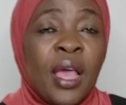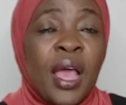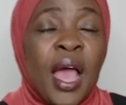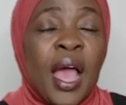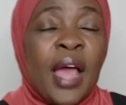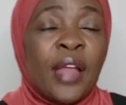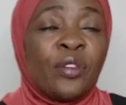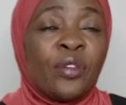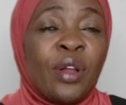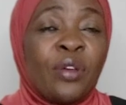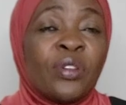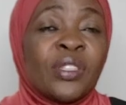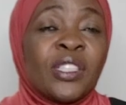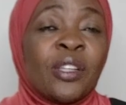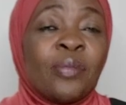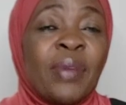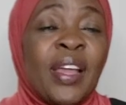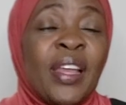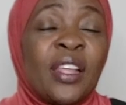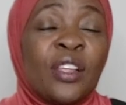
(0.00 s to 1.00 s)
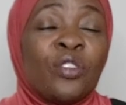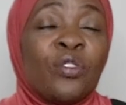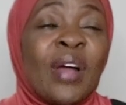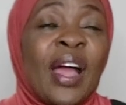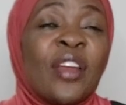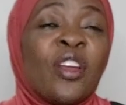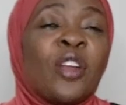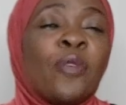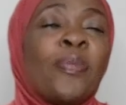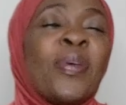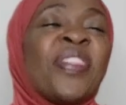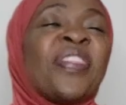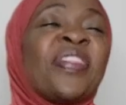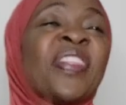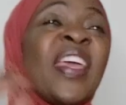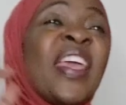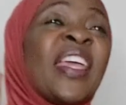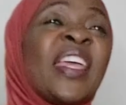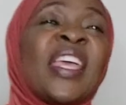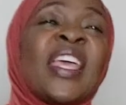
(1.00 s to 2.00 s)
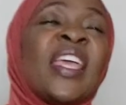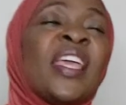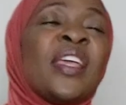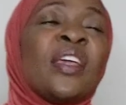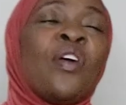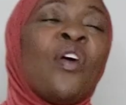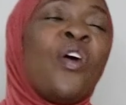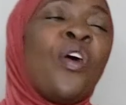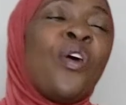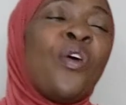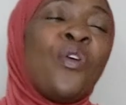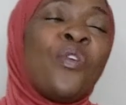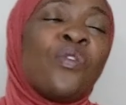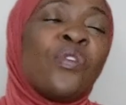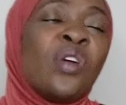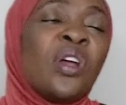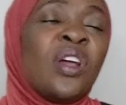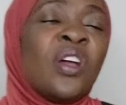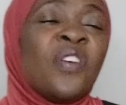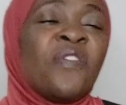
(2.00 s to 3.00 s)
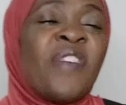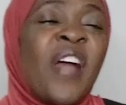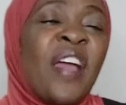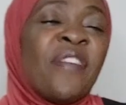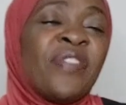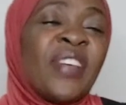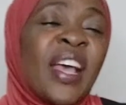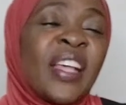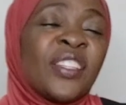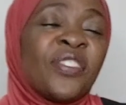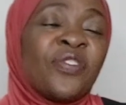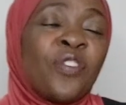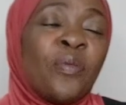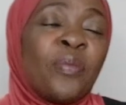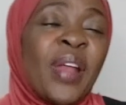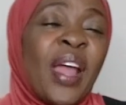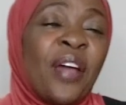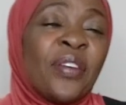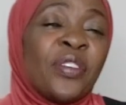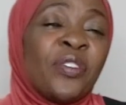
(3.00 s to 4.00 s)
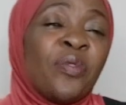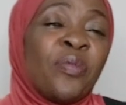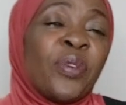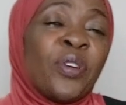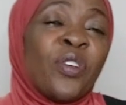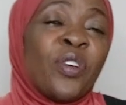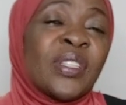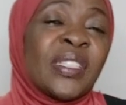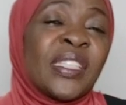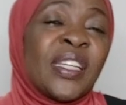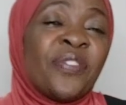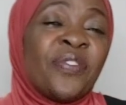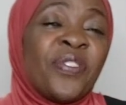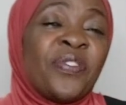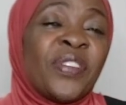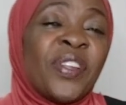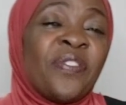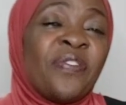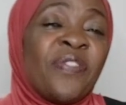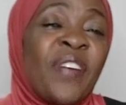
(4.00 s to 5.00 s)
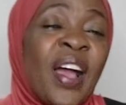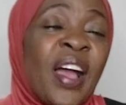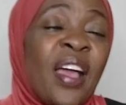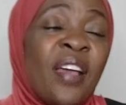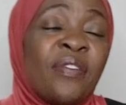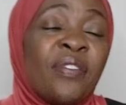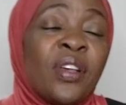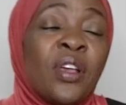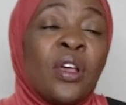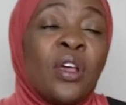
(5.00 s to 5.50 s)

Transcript: and you're losing money, you cannot be thinking, oh, 5 years from now it will be costing 55.